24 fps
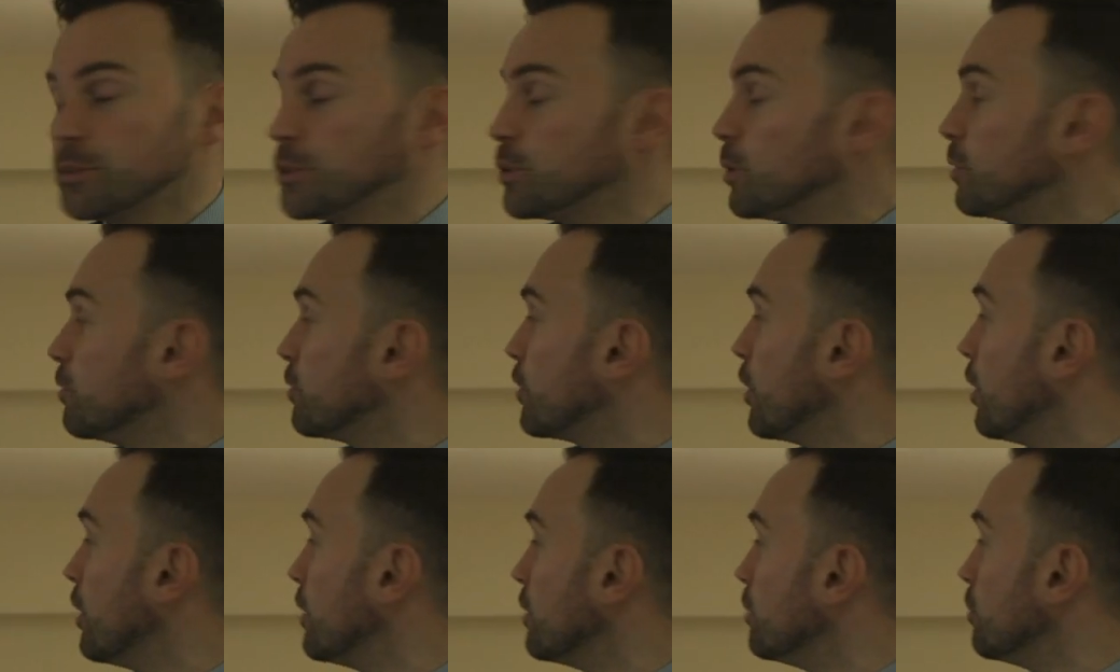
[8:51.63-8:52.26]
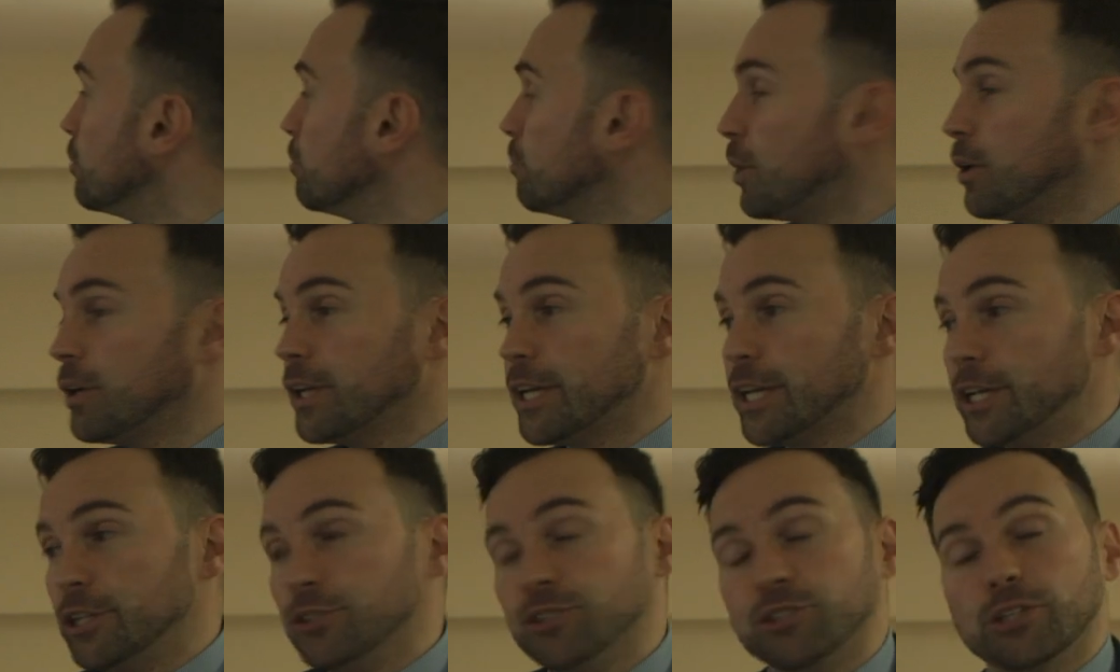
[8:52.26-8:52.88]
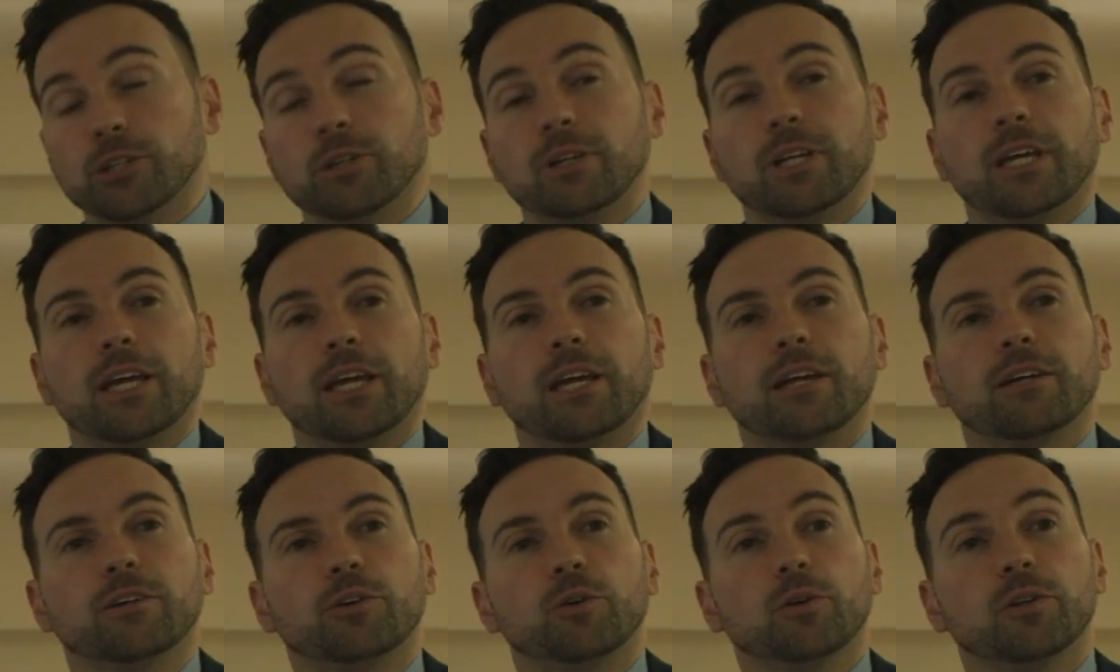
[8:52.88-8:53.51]
So we've got Polly and Julie
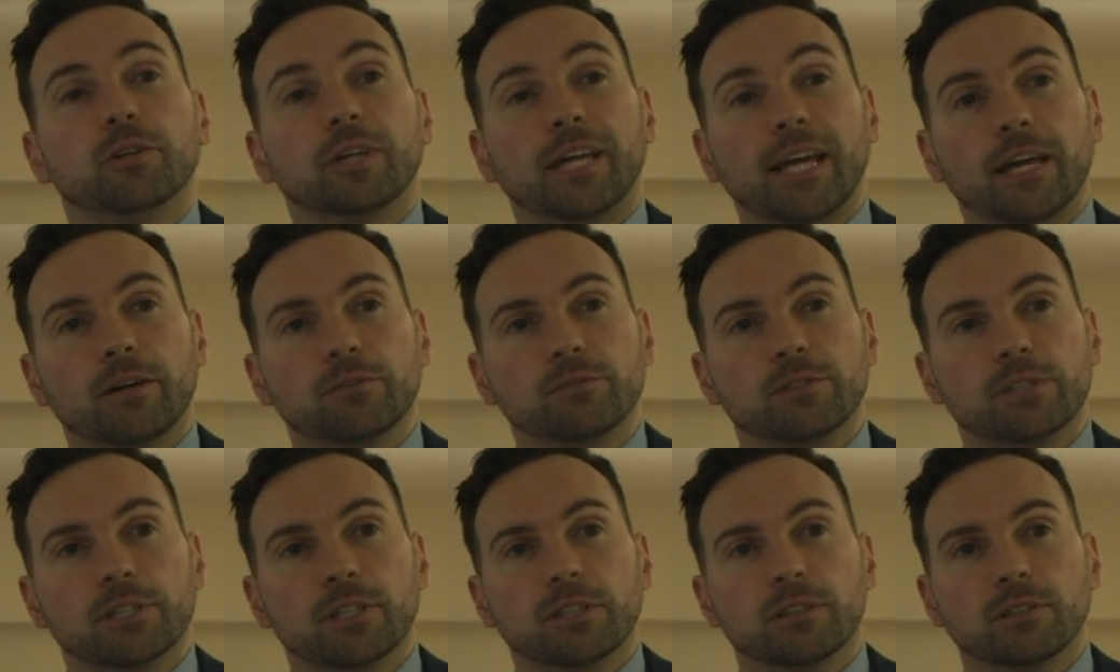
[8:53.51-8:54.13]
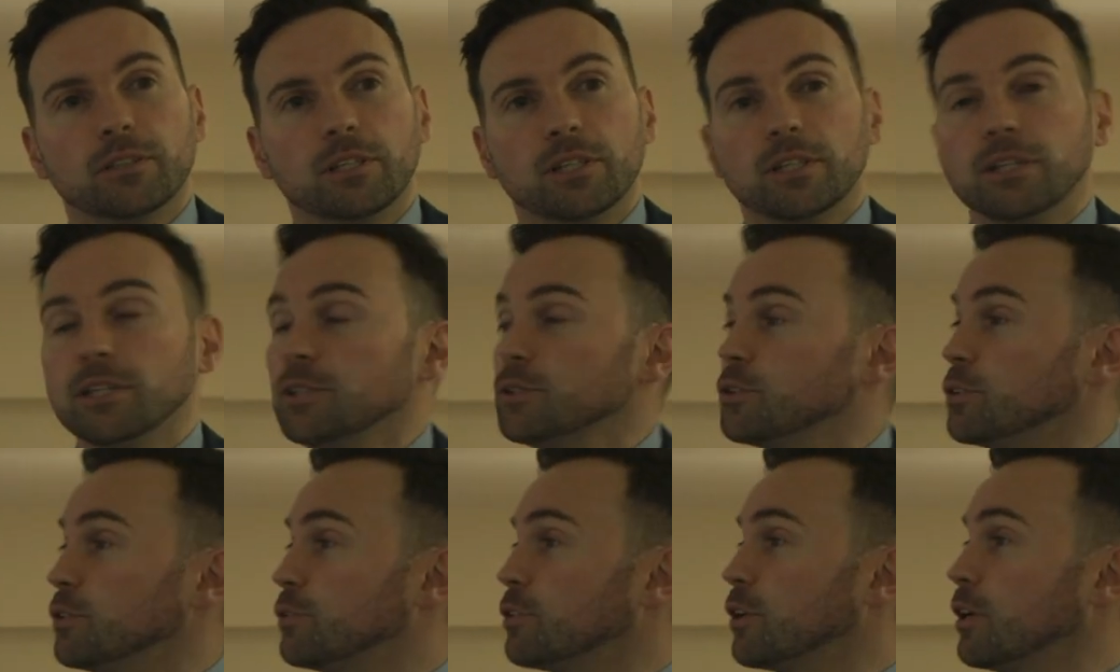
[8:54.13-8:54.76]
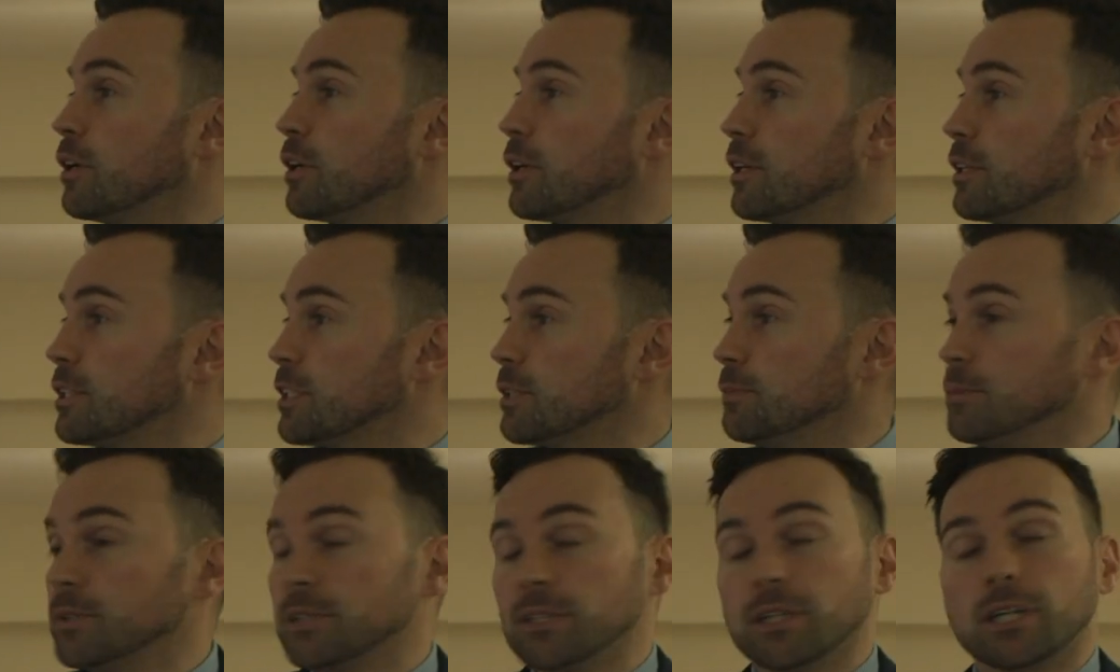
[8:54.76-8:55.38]
here who are on the counter. So we've got
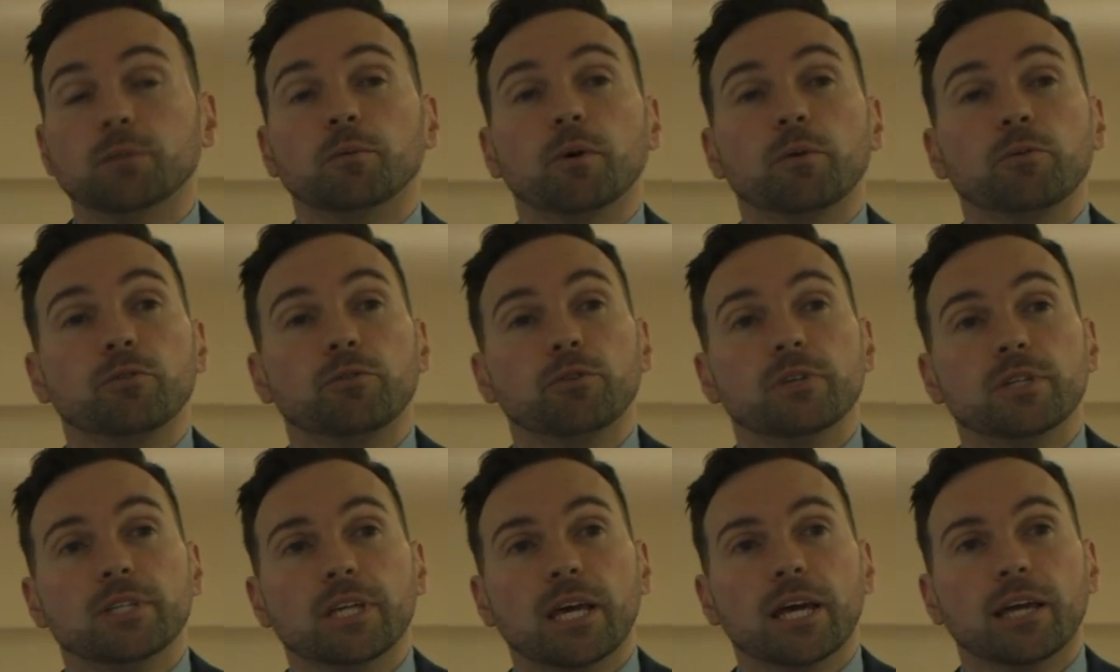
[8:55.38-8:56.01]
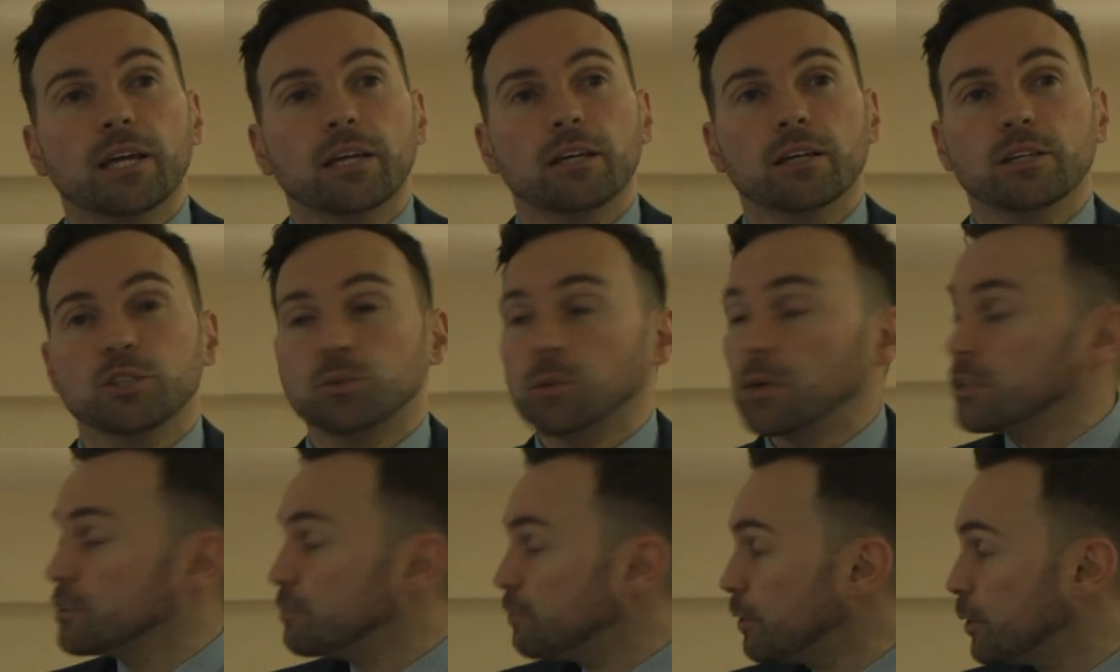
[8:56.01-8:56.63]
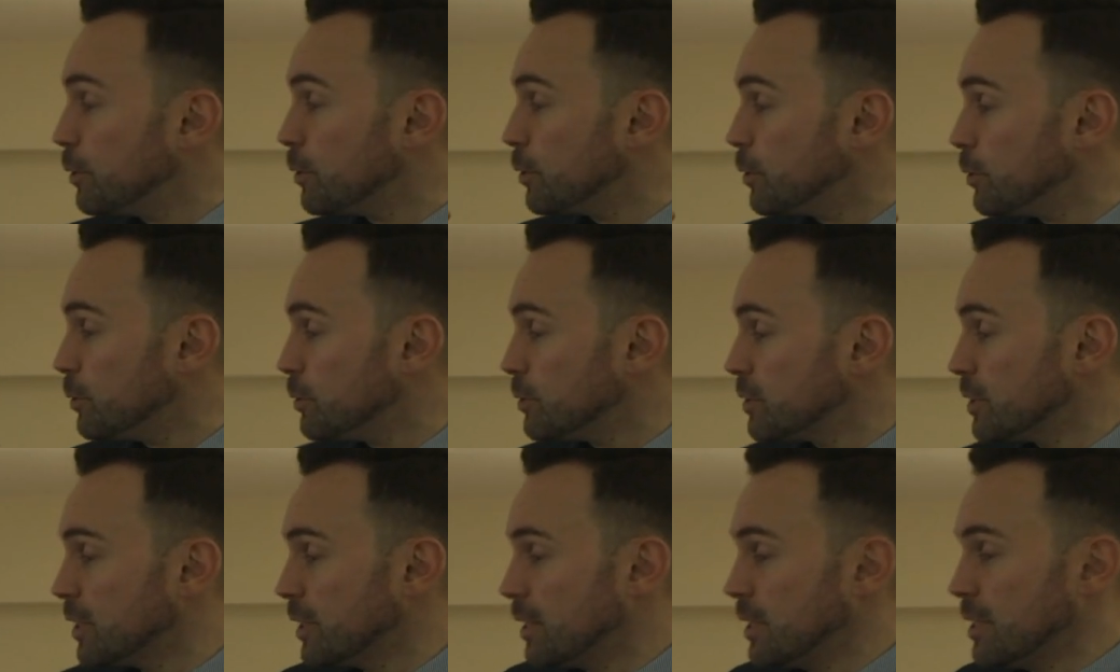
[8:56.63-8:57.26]
customers that come up through the day as well as phone
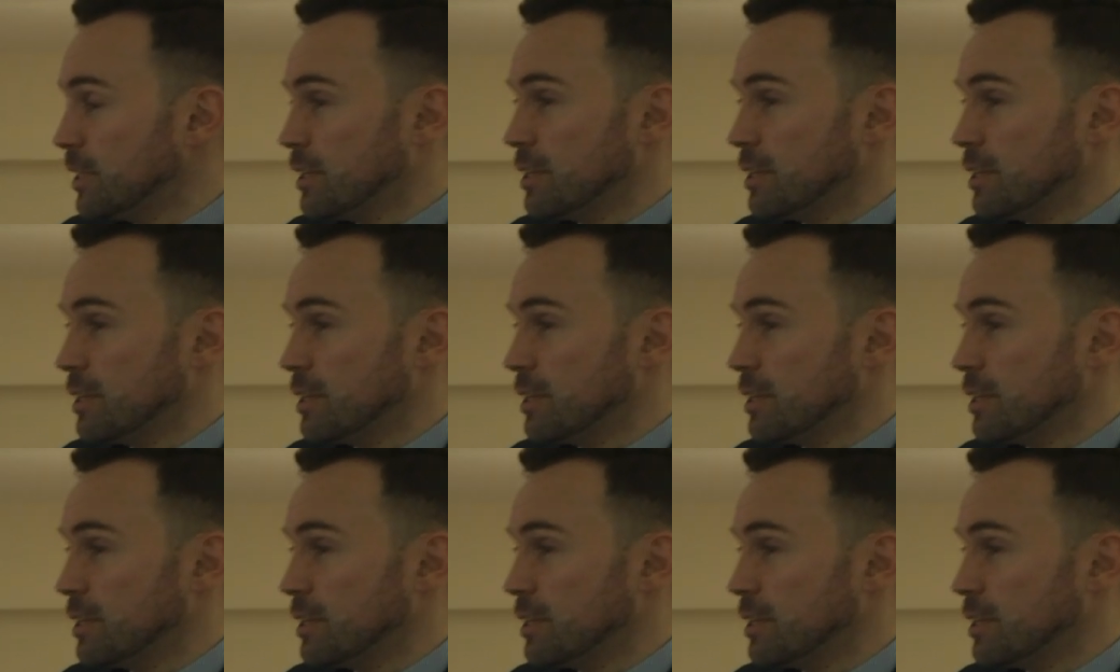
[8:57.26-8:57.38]
calls.